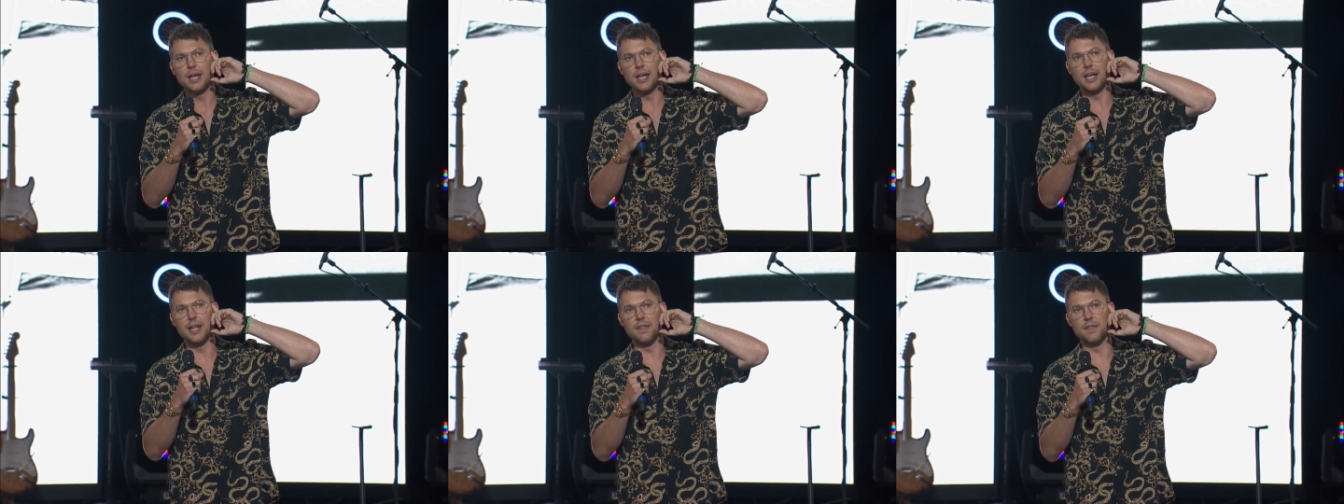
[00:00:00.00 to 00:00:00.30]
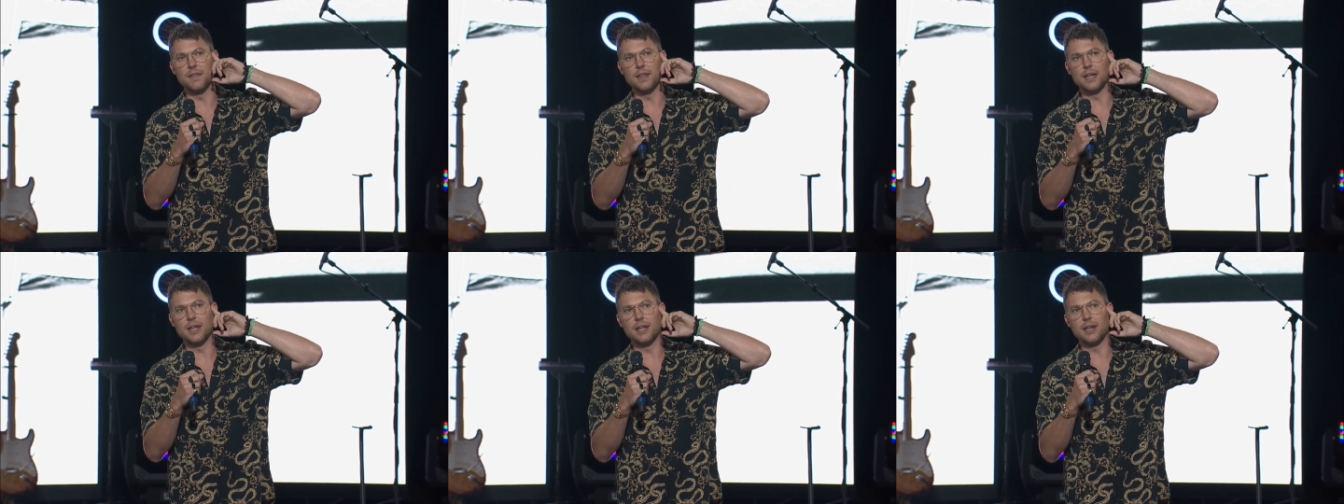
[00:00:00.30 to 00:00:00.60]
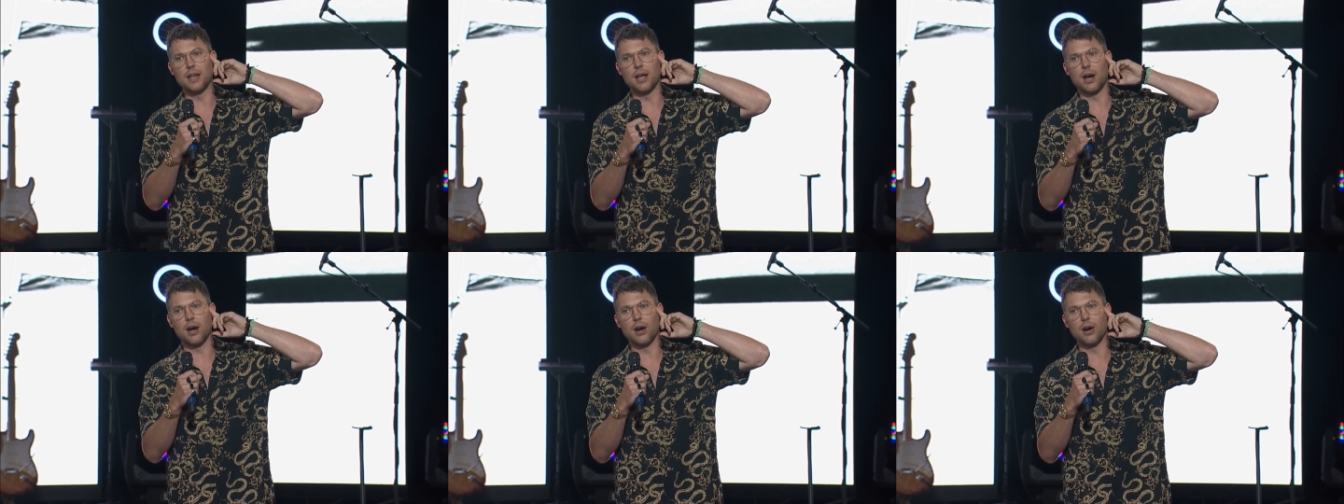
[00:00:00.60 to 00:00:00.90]
and
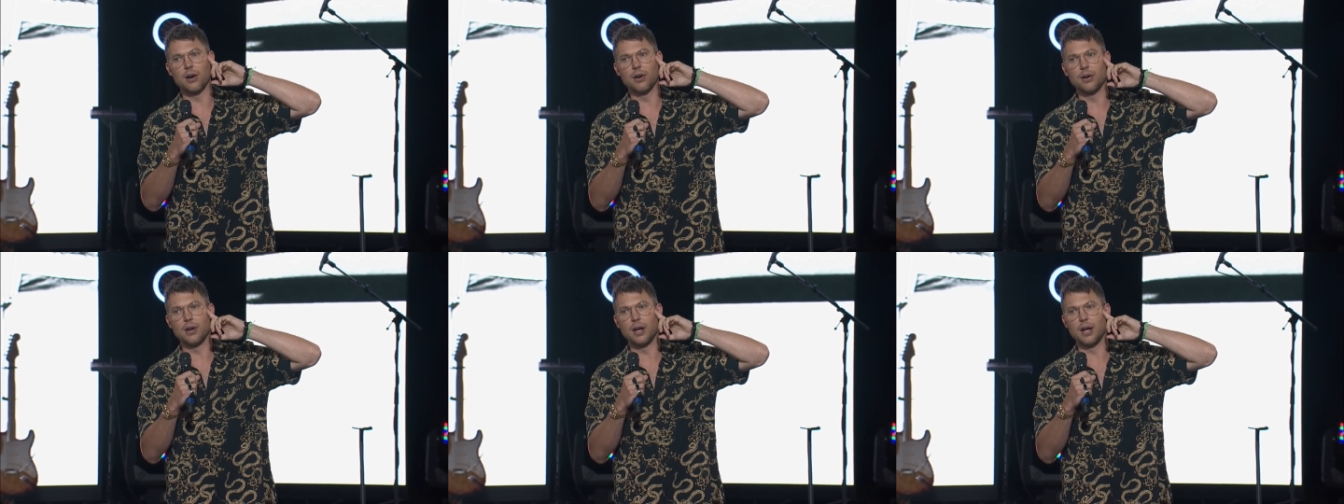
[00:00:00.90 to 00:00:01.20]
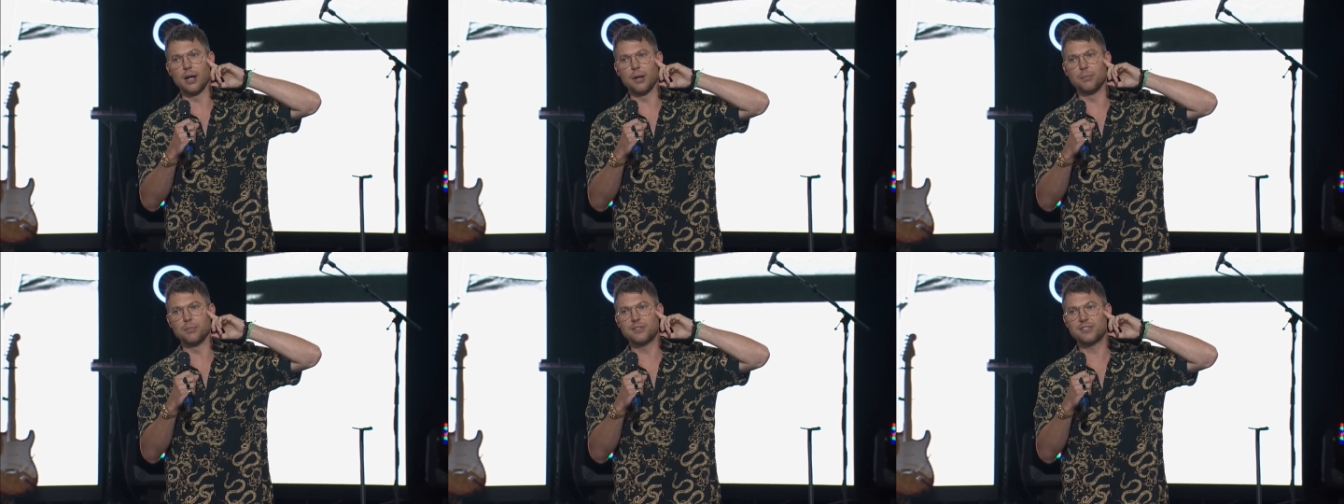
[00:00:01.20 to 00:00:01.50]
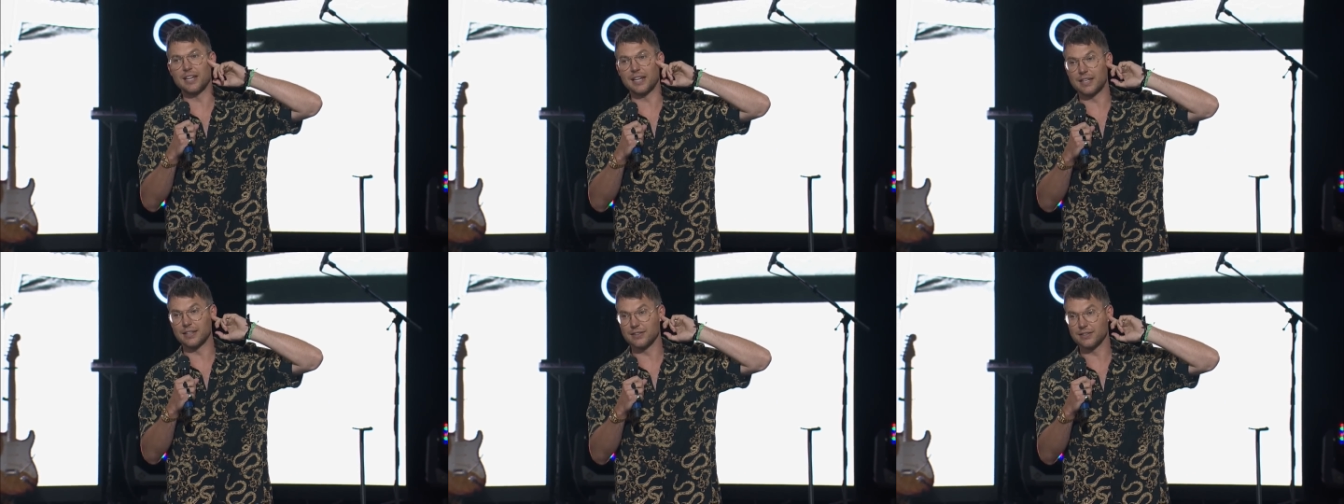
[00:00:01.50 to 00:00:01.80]
then our um,
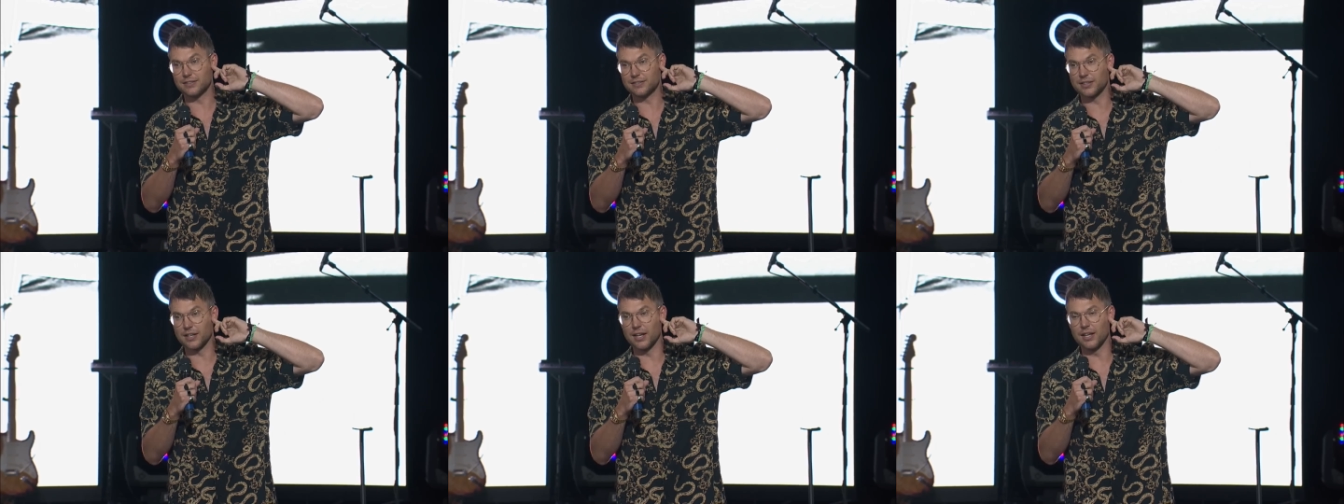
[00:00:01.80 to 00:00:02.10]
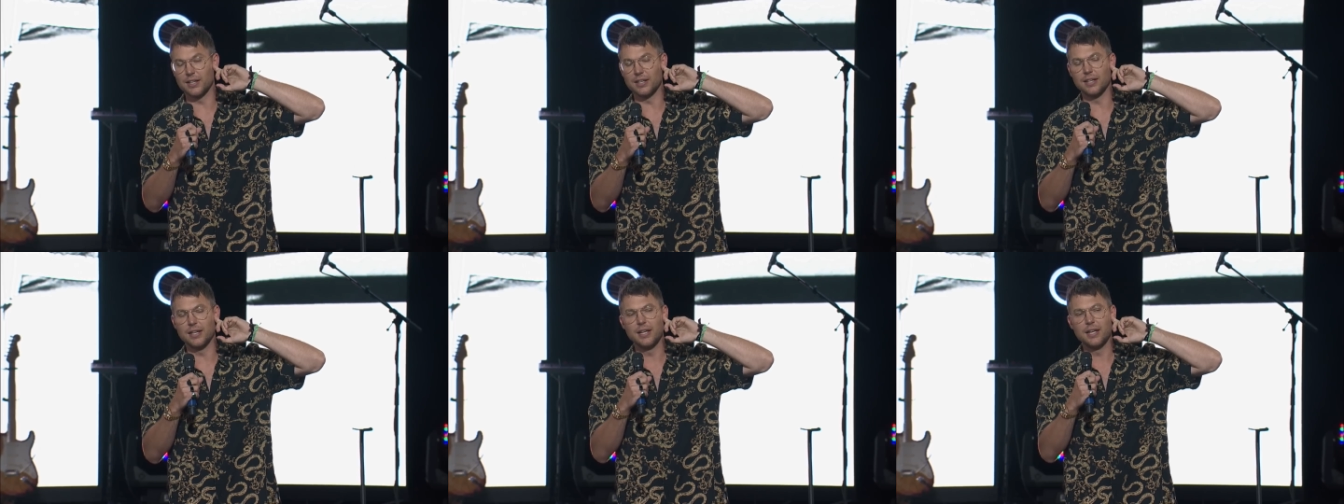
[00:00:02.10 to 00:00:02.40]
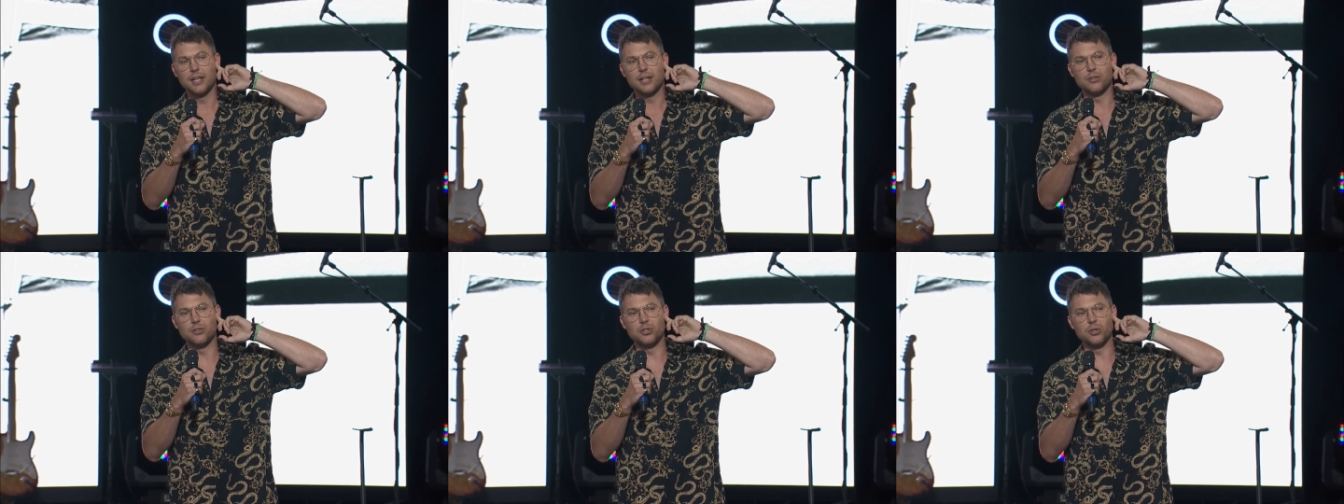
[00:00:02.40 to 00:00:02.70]
second son,
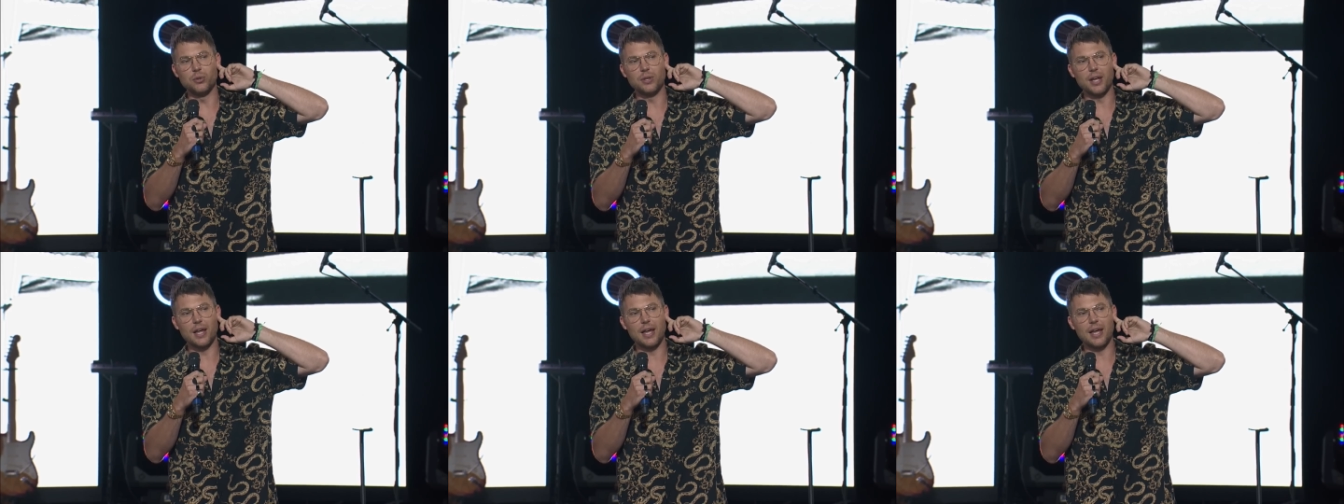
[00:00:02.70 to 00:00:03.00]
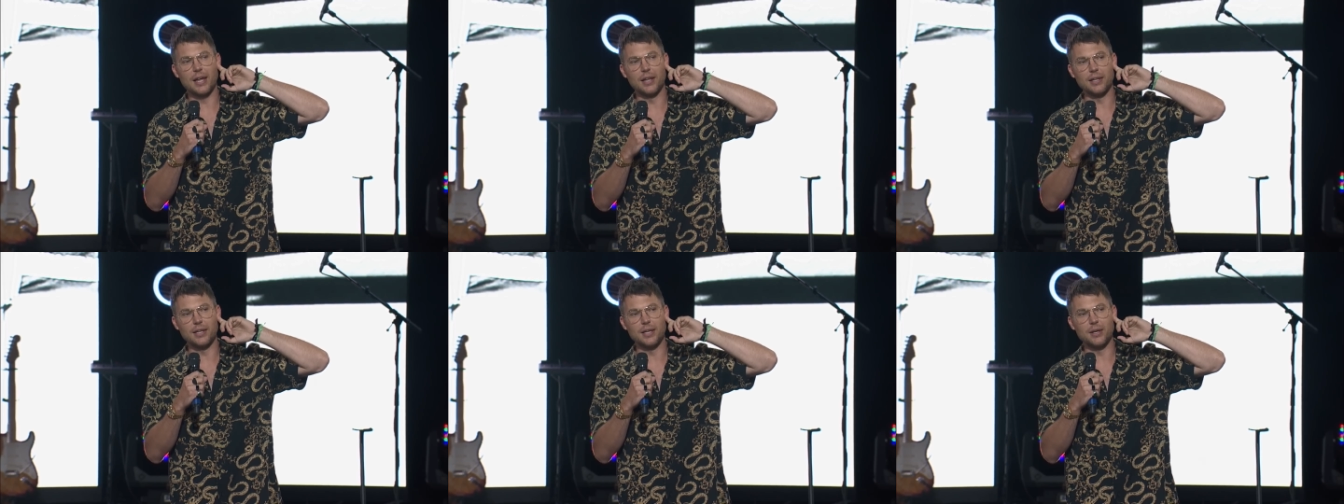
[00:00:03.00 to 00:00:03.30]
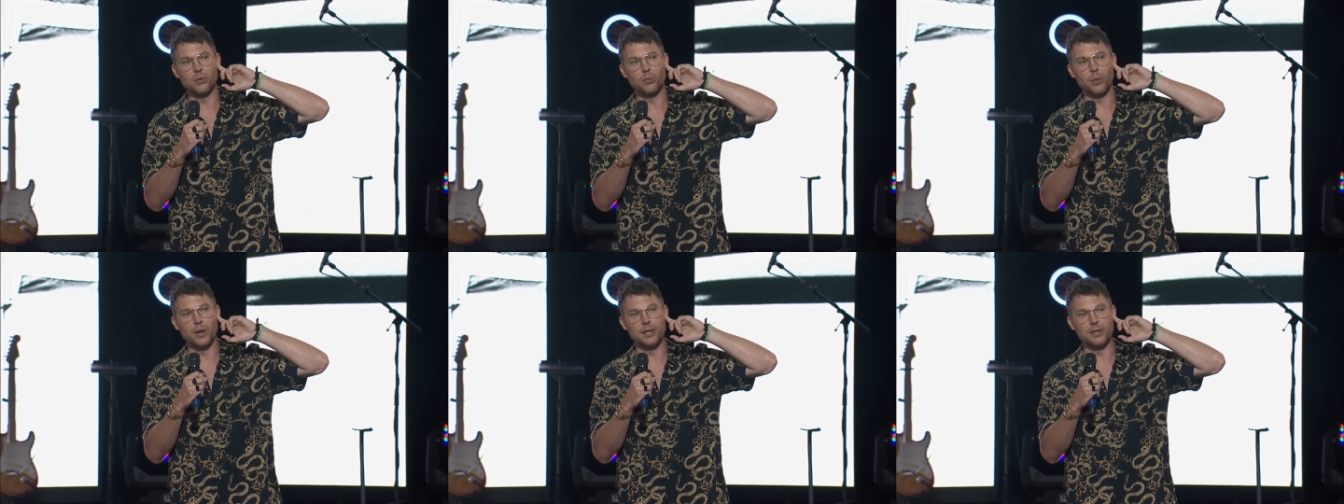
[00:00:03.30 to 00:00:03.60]
Judah
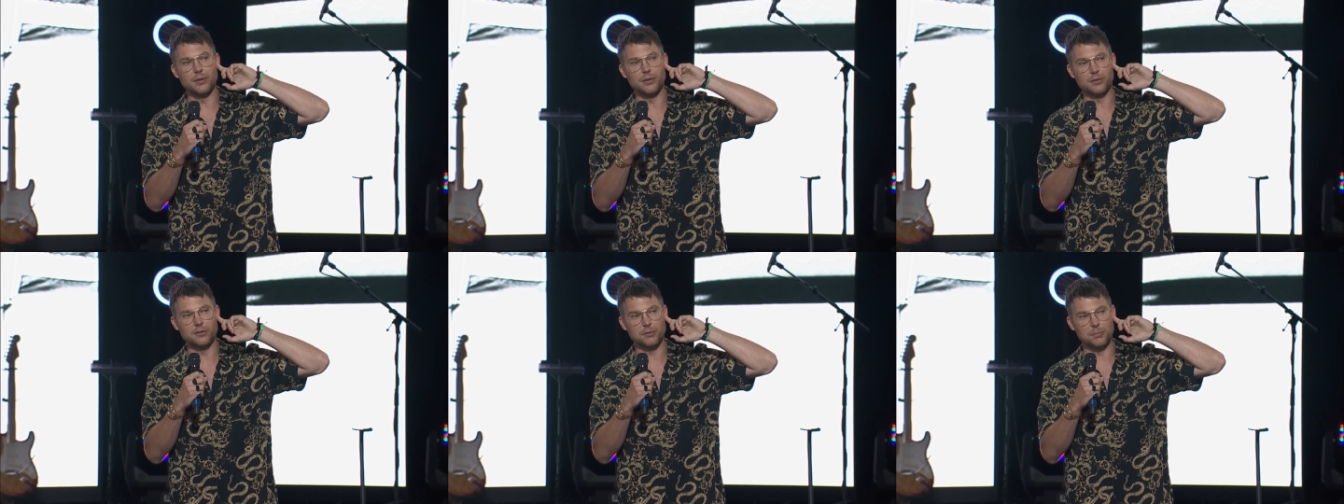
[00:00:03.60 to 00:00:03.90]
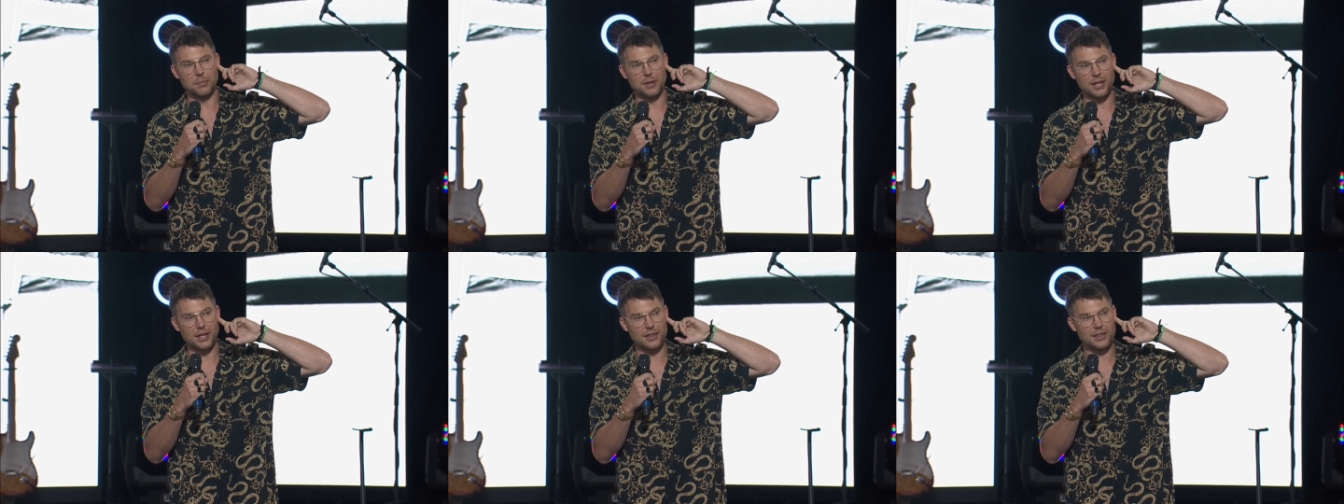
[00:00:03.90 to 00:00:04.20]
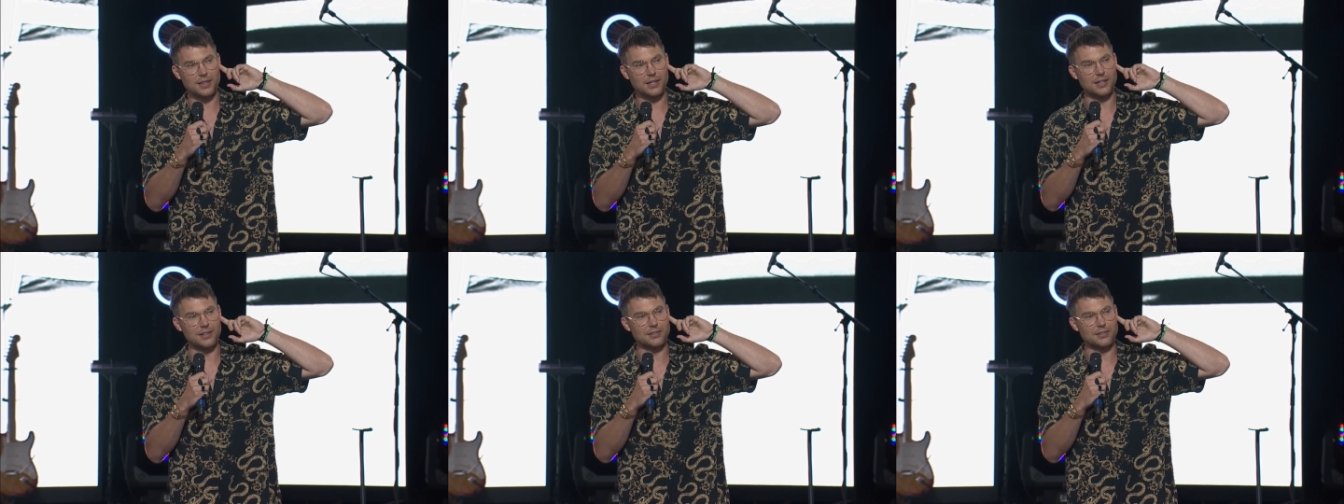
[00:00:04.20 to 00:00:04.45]
Elliot Wendell Smith.